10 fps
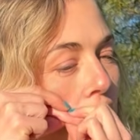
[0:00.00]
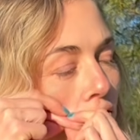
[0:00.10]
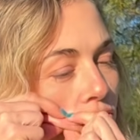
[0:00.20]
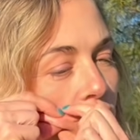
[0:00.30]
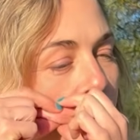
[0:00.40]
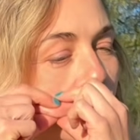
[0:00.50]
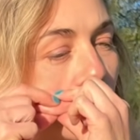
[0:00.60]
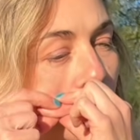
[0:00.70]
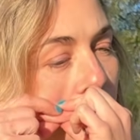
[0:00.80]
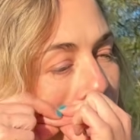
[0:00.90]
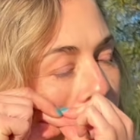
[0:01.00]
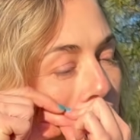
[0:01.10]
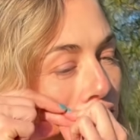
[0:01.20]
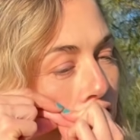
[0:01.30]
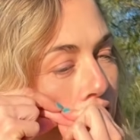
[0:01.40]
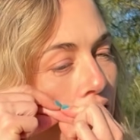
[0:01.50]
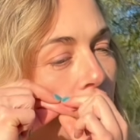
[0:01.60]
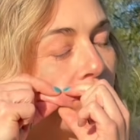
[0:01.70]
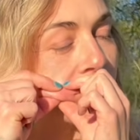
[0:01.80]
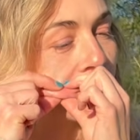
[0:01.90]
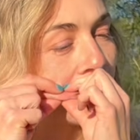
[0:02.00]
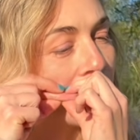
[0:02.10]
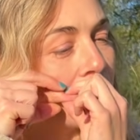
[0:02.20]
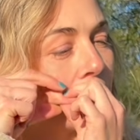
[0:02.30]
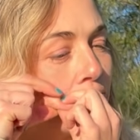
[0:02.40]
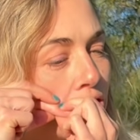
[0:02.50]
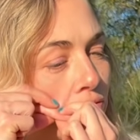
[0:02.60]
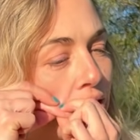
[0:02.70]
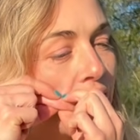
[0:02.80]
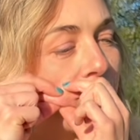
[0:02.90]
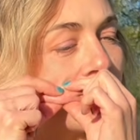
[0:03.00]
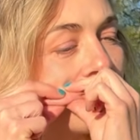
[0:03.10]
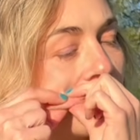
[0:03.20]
Also, it's normal that your skin is gonna get a little bit red.